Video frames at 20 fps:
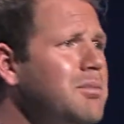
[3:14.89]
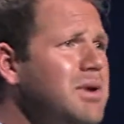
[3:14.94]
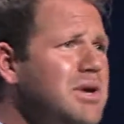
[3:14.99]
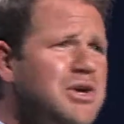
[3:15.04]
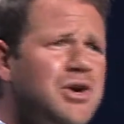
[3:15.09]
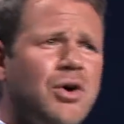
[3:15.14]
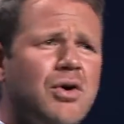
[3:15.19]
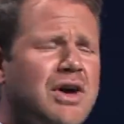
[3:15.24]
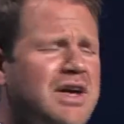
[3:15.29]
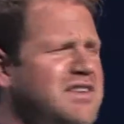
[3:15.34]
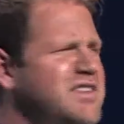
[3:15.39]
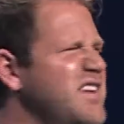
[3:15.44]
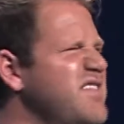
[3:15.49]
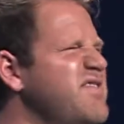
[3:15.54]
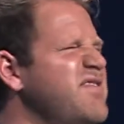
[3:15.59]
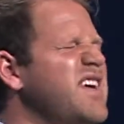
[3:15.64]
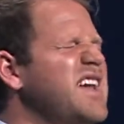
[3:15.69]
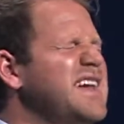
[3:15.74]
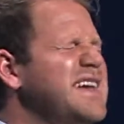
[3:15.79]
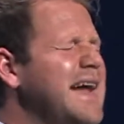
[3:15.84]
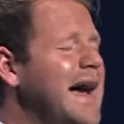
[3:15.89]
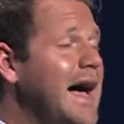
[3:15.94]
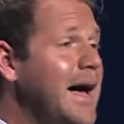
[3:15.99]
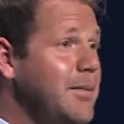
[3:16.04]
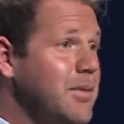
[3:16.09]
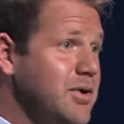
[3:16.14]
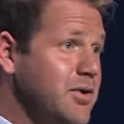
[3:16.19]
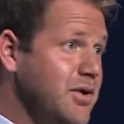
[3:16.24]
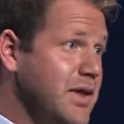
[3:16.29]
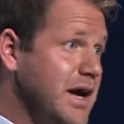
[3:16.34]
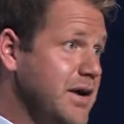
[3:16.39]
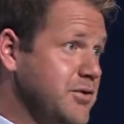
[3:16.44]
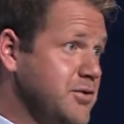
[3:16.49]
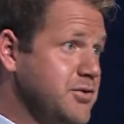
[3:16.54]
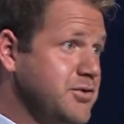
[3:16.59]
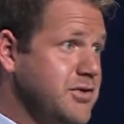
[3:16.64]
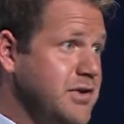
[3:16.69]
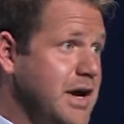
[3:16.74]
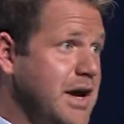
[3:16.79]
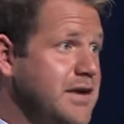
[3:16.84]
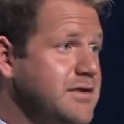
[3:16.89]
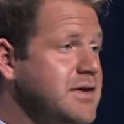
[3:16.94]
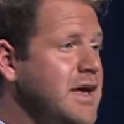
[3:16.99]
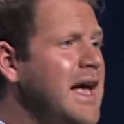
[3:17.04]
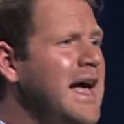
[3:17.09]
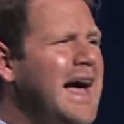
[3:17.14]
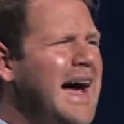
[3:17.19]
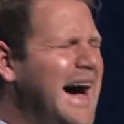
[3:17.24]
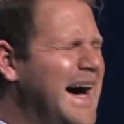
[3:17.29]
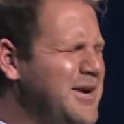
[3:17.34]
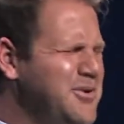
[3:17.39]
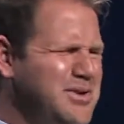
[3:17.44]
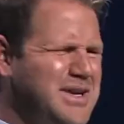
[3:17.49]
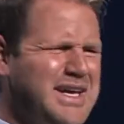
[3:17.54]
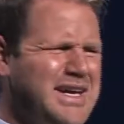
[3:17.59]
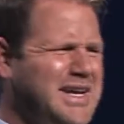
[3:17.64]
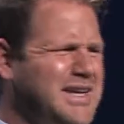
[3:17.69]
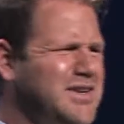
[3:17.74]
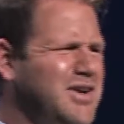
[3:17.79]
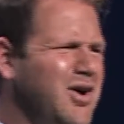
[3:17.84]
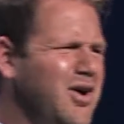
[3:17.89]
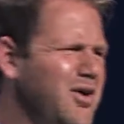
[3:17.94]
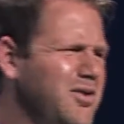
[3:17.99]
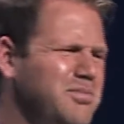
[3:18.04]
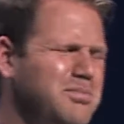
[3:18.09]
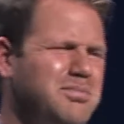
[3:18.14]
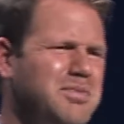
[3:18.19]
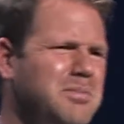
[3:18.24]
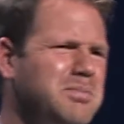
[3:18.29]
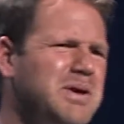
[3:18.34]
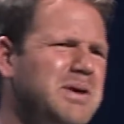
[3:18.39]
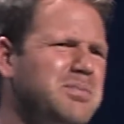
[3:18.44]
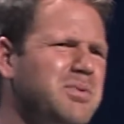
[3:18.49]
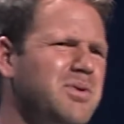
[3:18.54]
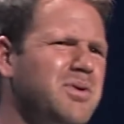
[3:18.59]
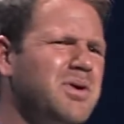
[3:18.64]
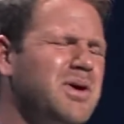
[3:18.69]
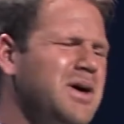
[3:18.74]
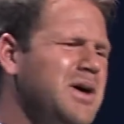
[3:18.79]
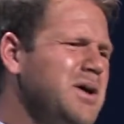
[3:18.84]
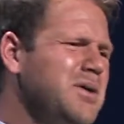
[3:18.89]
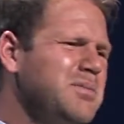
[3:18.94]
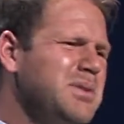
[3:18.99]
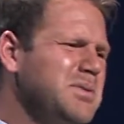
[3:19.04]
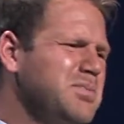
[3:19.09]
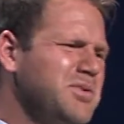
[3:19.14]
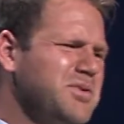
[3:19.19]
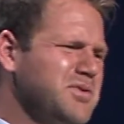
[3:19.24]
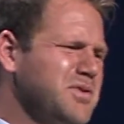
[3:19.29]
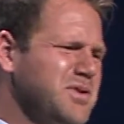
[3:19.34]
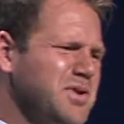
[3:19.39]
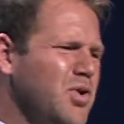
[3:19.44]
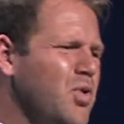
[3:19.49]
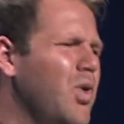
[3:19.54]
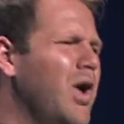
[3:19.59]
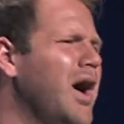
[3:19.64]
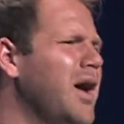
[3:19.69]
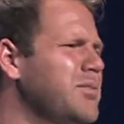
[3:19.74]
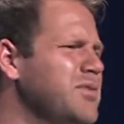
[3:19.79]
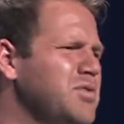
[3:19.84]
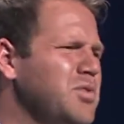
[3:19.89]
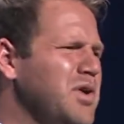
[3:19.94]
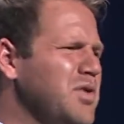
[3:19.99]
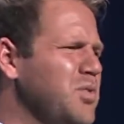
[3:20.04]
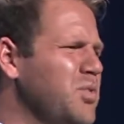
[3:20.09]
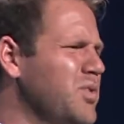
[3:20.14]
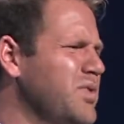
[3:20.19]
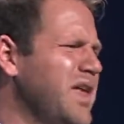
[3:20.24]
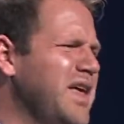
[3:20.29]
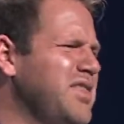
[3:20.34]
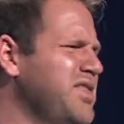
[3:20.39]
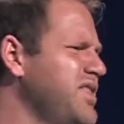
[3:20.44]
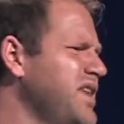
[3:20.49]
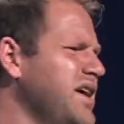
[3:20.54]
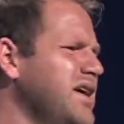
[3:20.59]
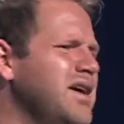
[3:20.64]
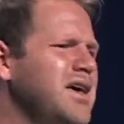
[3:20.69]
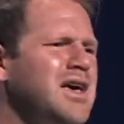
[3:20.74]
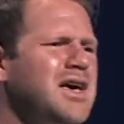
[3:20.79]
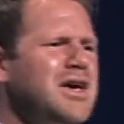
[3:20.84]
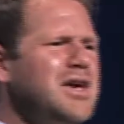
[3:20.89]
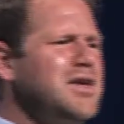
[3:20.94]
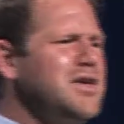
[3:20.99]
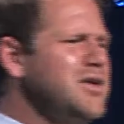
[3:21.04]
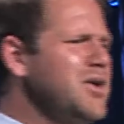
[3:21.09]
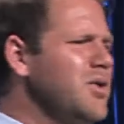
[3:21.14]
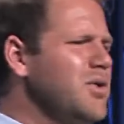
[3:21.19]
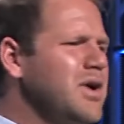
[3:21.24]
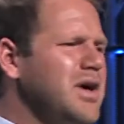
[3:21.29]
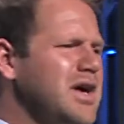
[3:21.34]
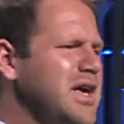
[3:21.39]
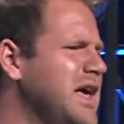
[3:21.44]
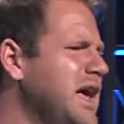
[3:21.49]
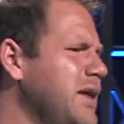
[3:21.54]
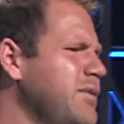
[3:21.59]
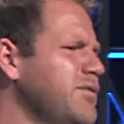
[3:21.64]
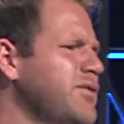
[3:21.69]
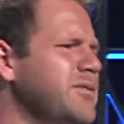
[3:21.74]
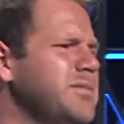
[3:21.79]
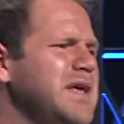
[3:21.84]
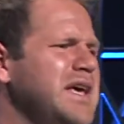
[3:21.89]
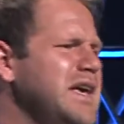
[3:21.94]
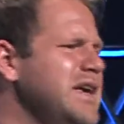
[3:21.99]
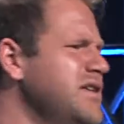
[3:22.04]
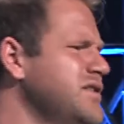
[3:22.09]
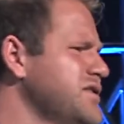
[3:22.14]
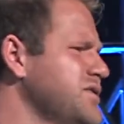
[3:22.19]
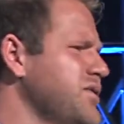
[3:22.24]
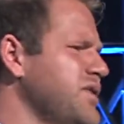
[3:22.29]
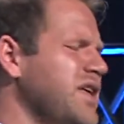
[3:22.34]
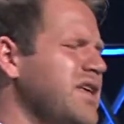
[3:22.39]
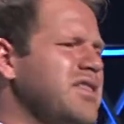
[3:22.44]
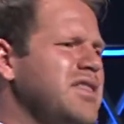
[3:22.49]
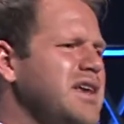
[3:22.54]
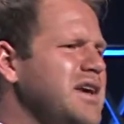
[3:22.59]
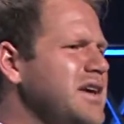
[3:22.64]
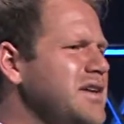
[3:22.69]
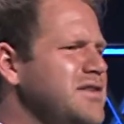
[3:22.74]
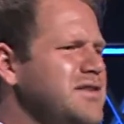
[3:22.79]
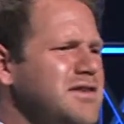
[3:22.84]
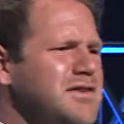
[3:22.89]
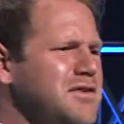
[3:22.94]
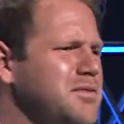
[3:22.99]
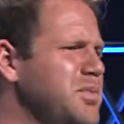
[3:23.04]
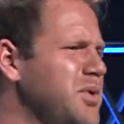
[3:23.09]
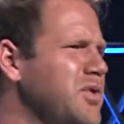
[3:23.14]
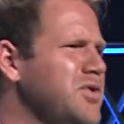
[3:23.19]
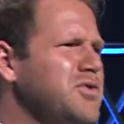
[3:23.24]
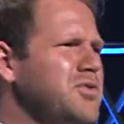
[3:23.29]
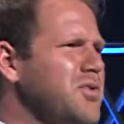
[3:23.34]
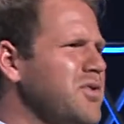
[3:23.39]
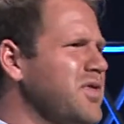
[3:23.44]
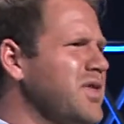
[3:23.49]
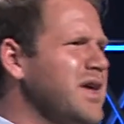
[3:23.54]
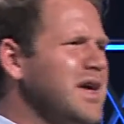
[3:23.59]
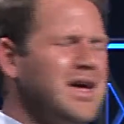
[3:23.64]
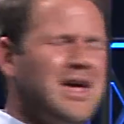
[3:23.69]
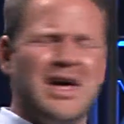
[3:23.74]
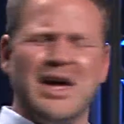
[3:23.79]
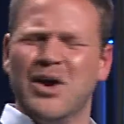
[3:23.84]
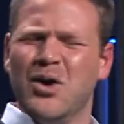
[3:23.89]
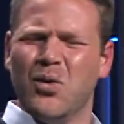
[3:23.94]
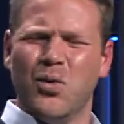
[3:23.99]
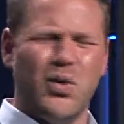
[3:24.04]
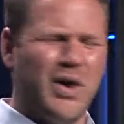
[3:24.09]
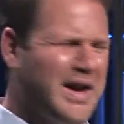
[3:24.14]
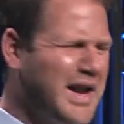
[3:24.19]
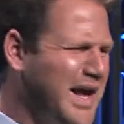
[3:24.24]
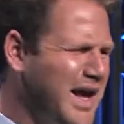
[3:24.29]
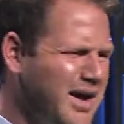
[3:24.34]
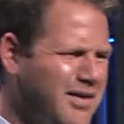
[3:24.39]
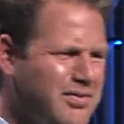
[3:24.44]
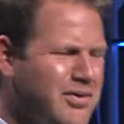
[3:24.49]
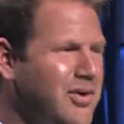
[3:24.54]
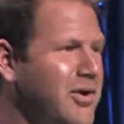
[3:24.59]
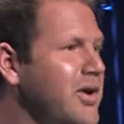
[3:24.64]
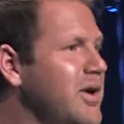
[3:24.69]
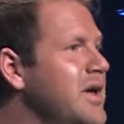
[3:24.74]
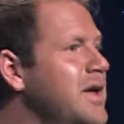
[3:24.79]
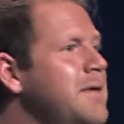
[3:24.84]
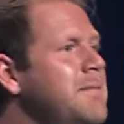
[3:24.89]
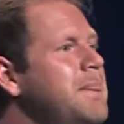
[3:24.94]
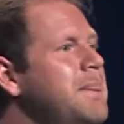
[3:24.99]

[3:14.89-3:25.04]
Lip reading: But yoga is a phenomenal exercise. I don't get into all the people's qualms with, they think yoga came from the East, so they think it's a spiritual thing. Whatever.